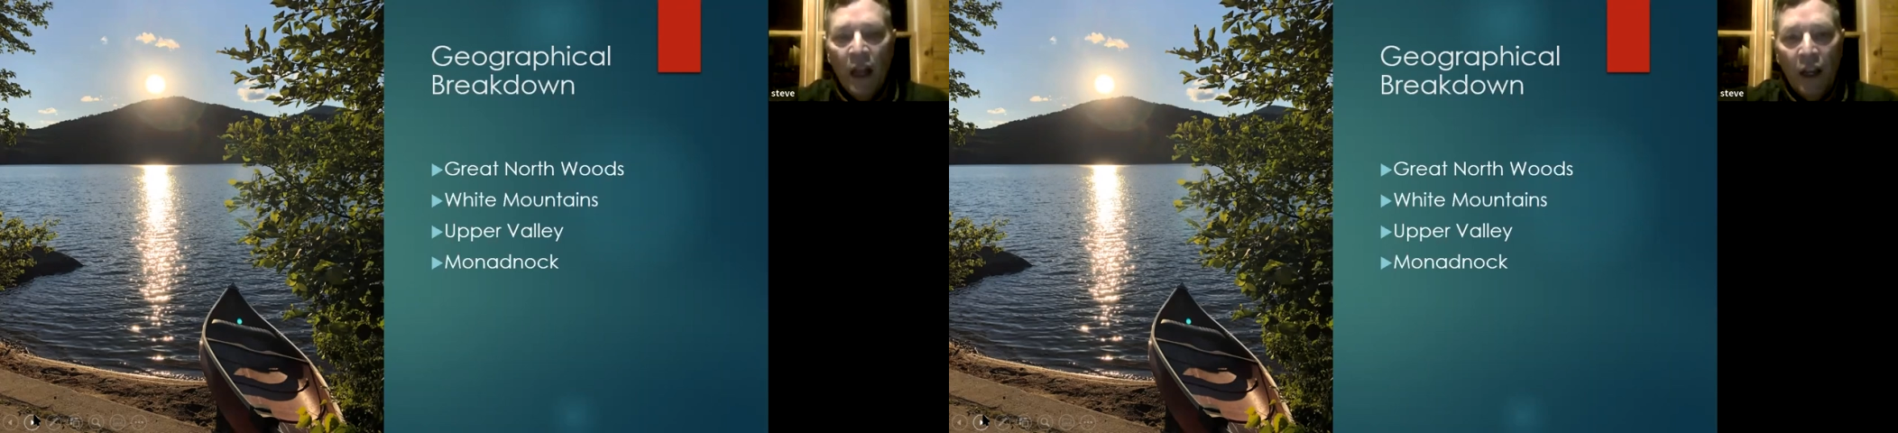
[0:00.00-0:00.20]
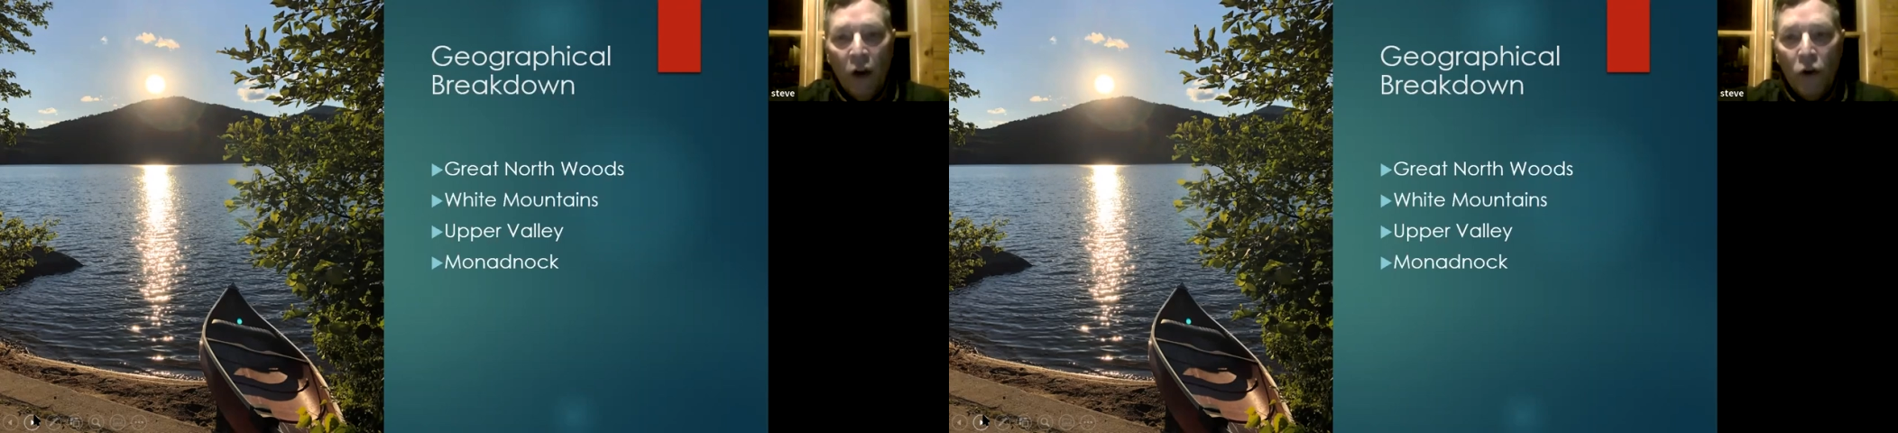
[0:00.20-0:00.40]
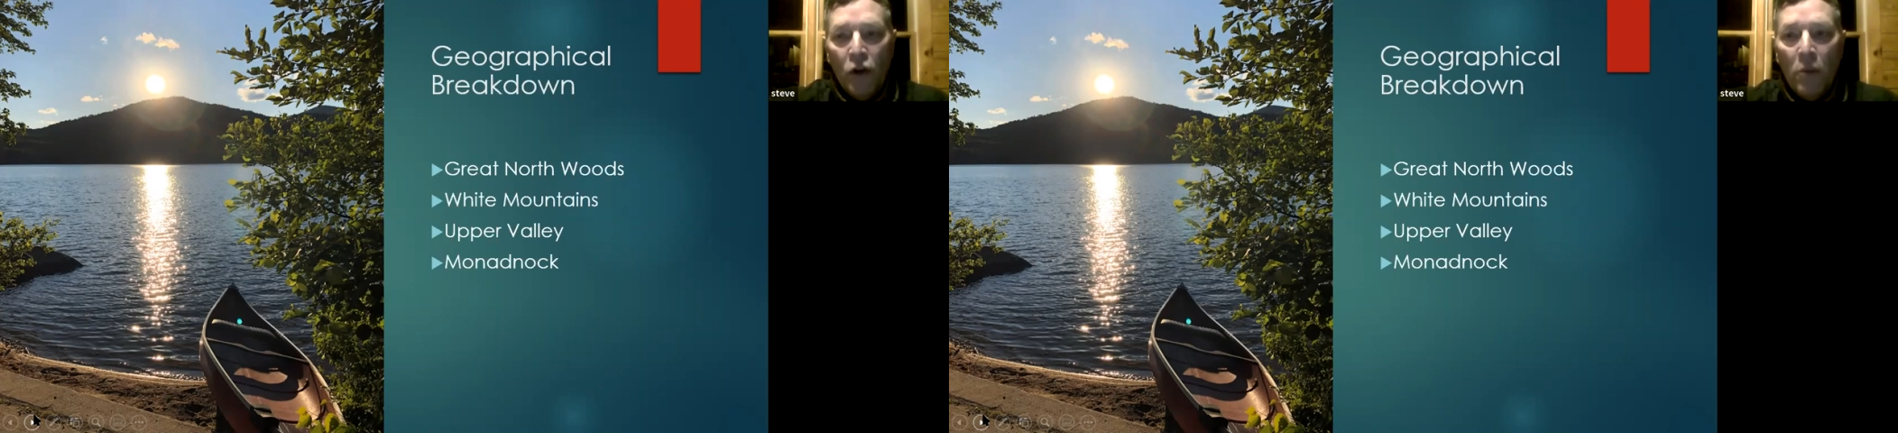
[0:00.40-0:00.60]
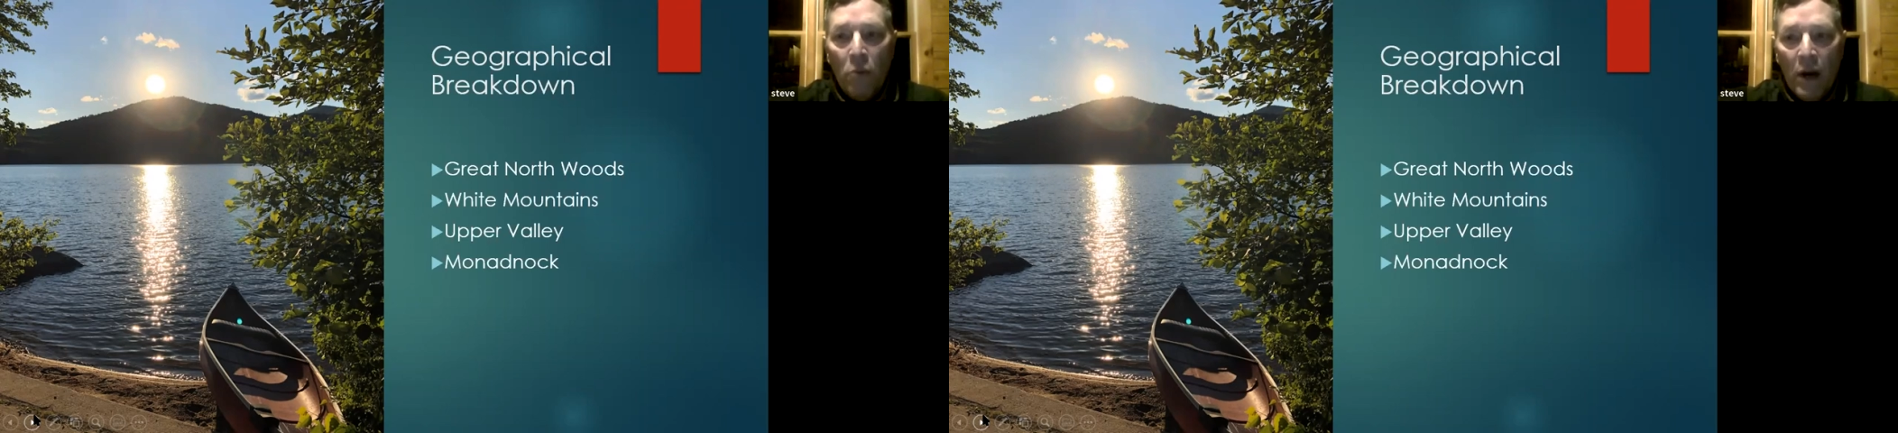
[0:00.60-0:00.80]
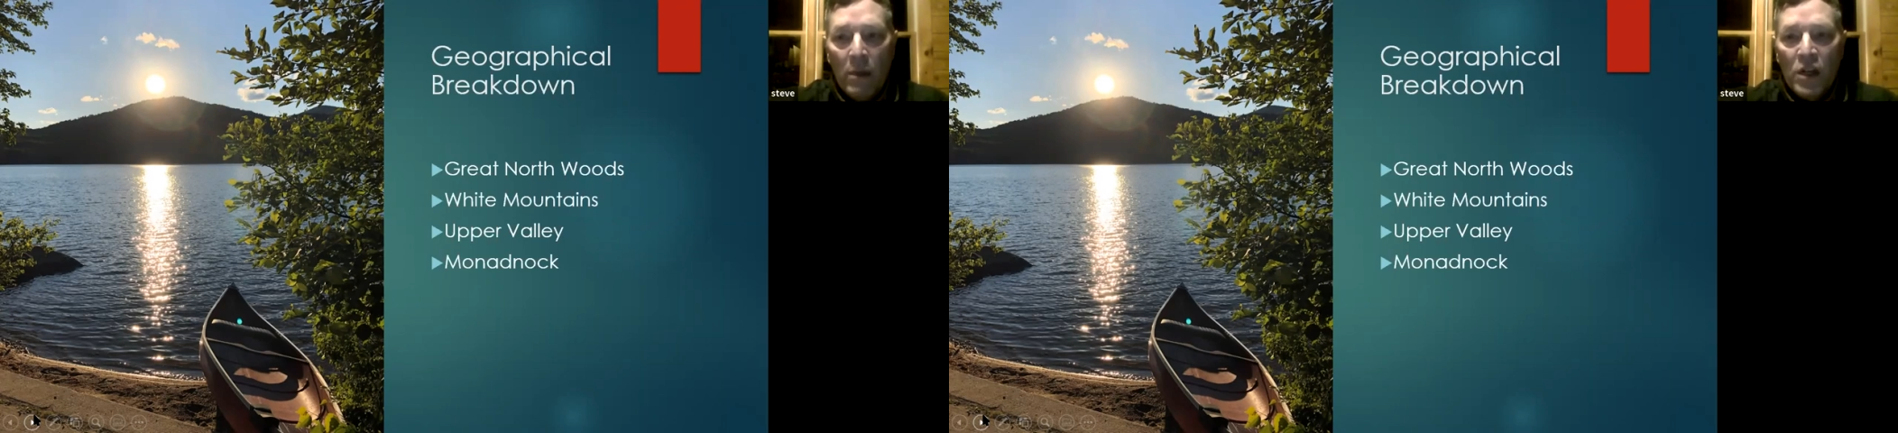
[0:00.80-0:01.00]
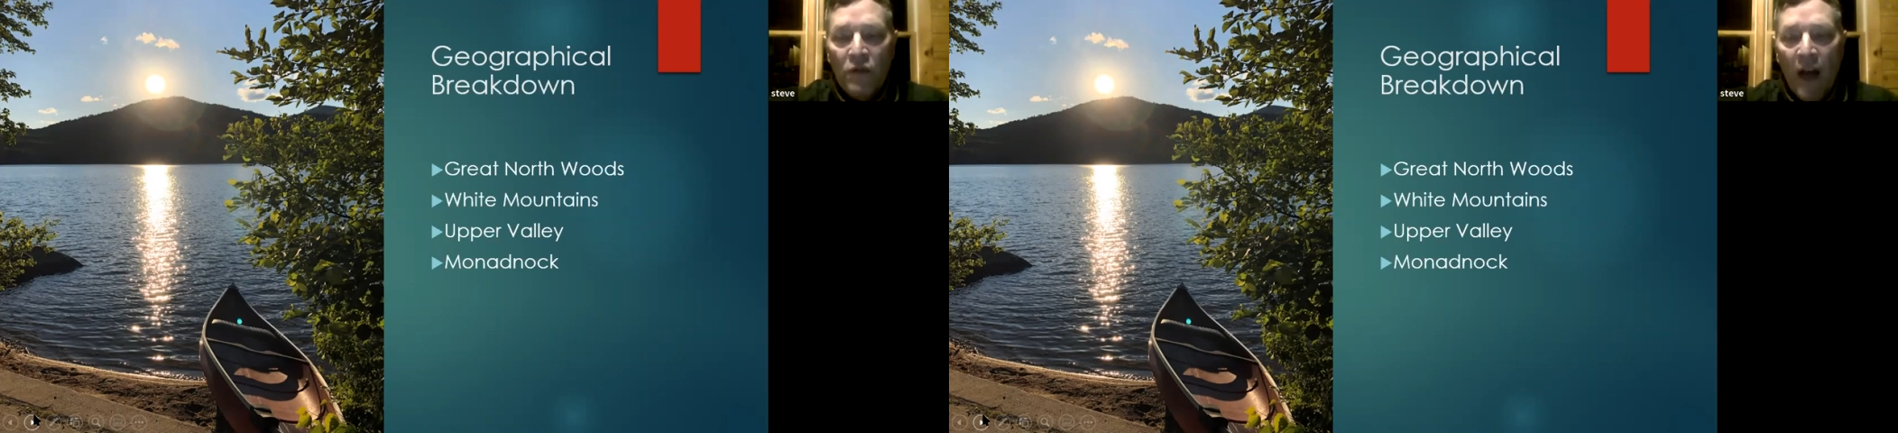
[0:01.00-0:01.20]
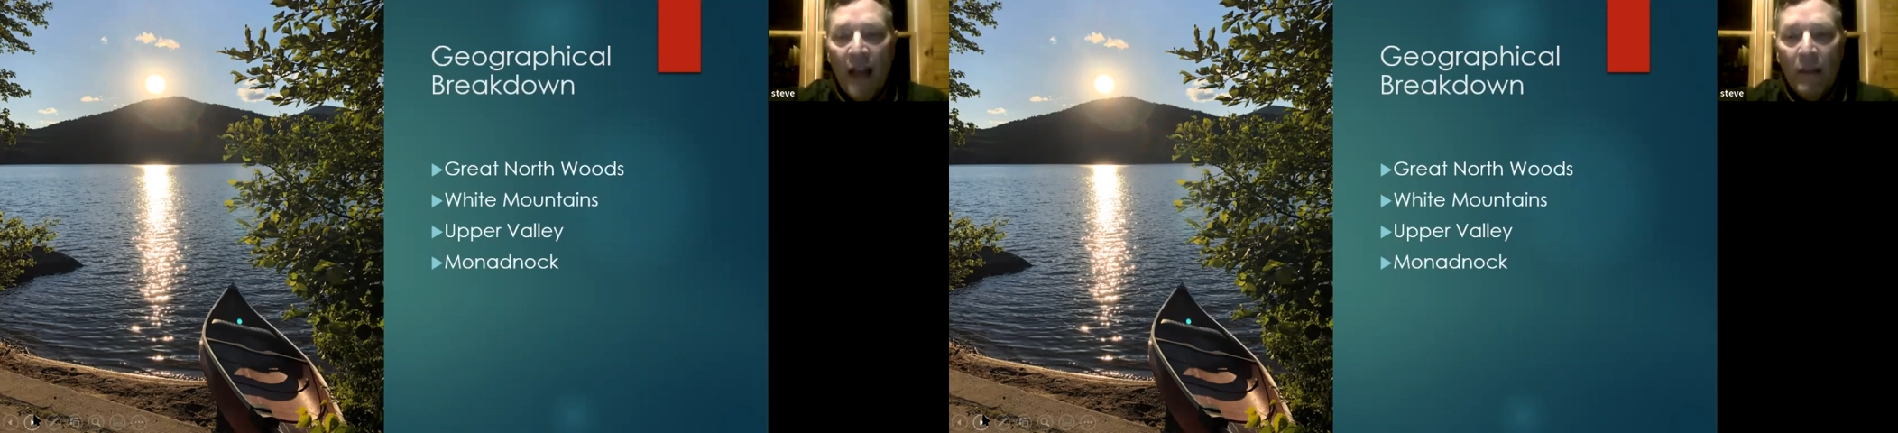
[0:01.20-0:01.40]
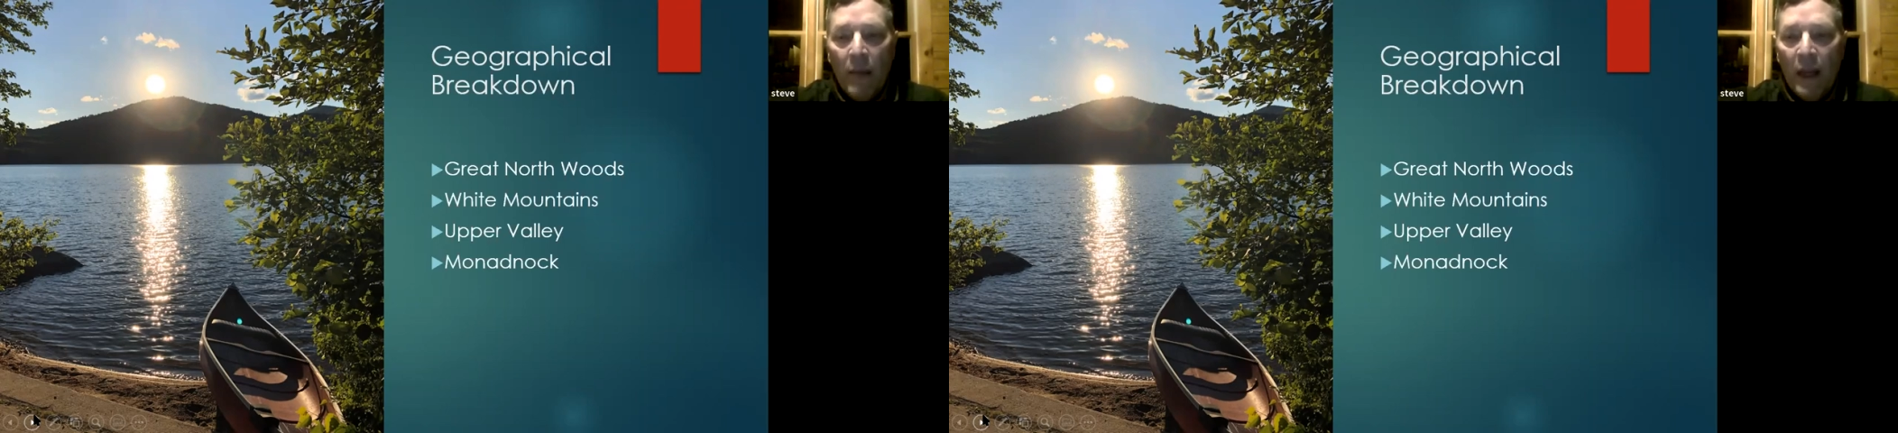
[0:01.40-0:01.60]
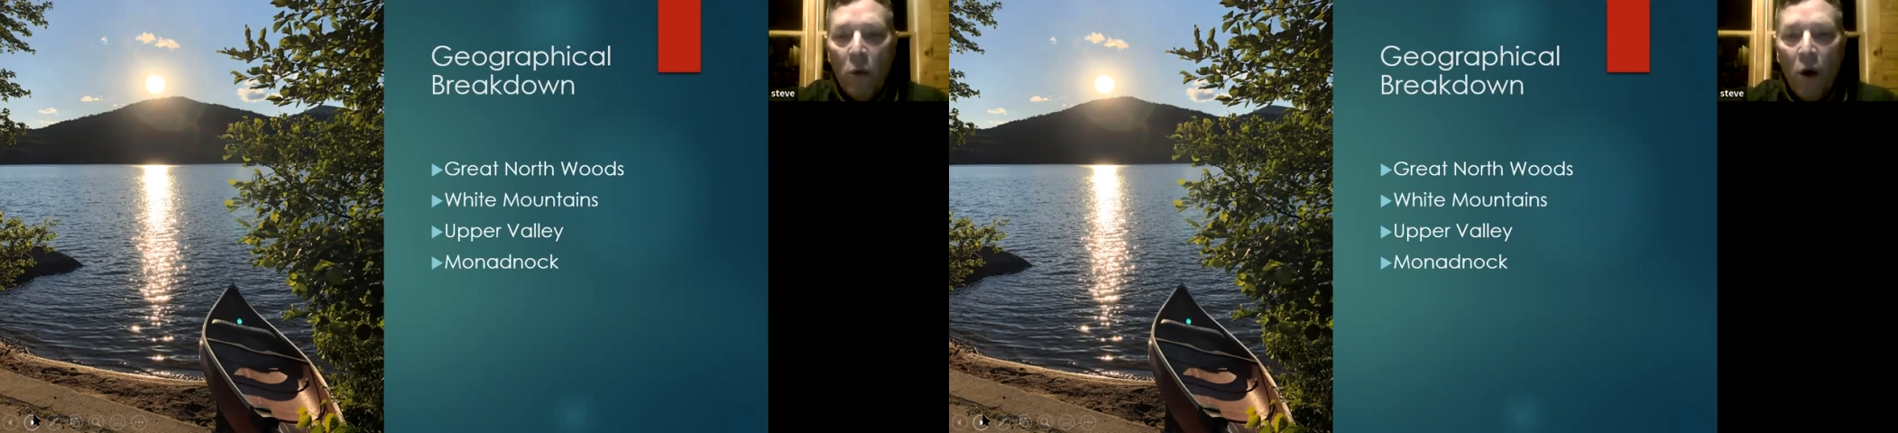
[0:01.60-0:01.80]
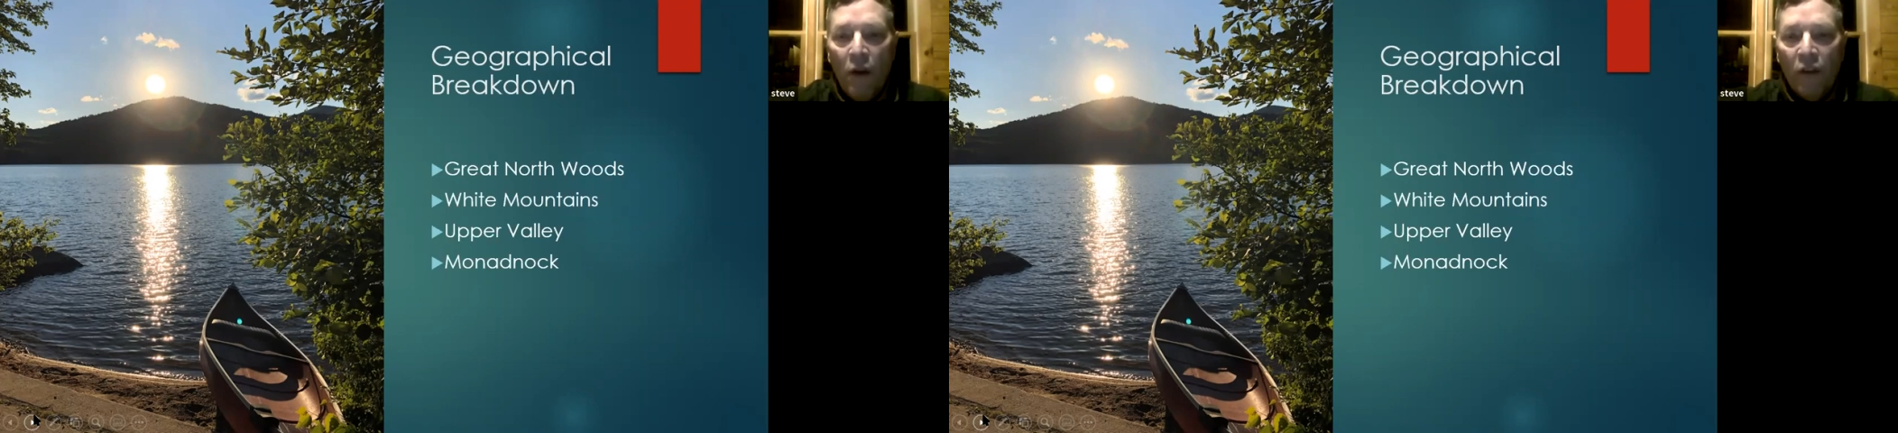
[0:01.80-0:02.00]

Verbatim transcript: you know you can pretty much find them anywhere in